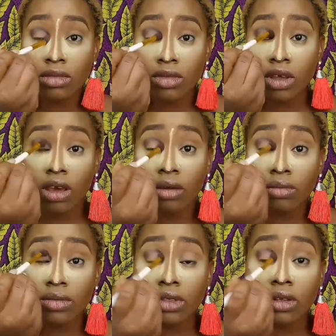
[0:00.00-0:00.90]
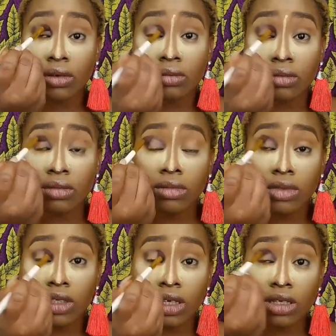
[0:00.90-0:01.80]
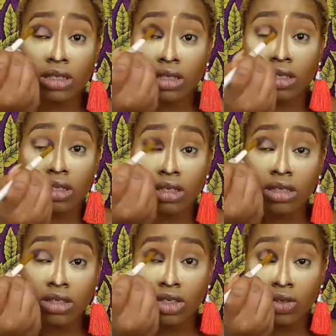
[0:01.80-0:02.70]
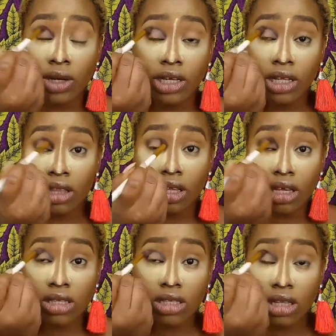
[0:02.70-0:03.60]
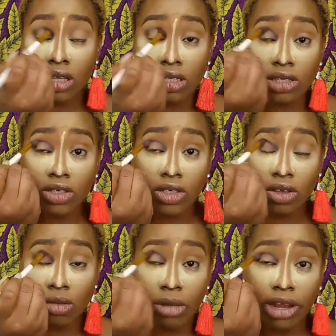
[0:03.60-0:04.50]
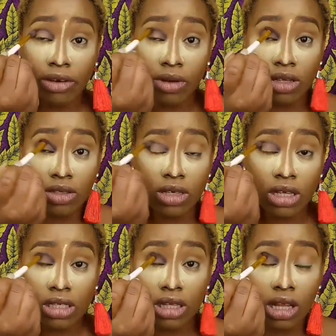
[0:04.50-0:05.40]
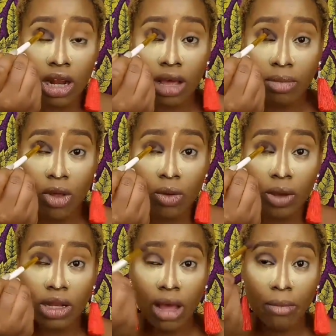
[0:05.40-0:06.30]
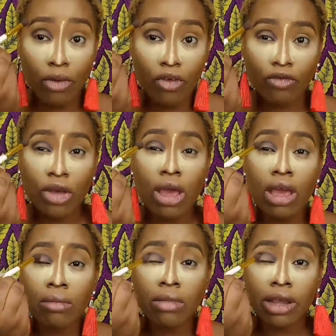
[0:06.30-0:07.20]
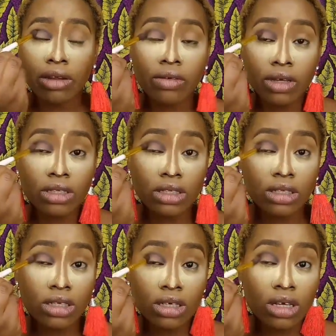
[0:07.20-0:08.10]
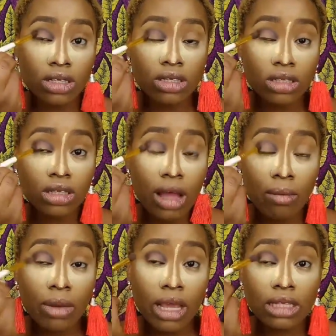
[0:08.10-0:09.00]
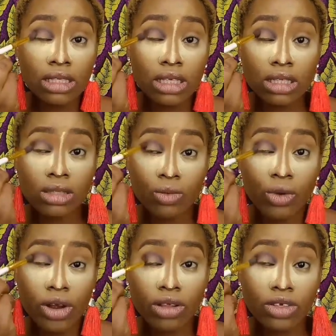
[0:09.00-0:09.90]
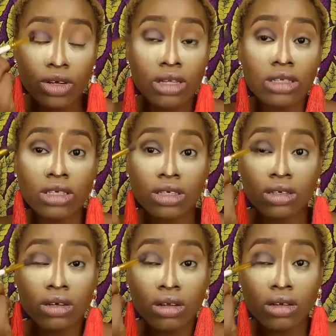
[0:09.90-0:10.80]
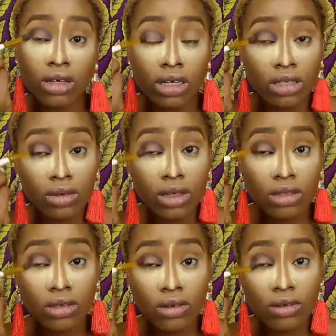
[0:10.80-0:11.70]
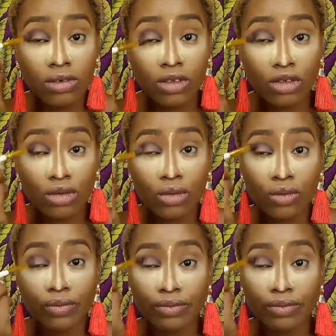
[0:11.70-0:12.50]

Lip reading: Okay, so just joining this, and this is just on my crease. You can see that I'm not going above my crease because that place is where the transition color is going to go to.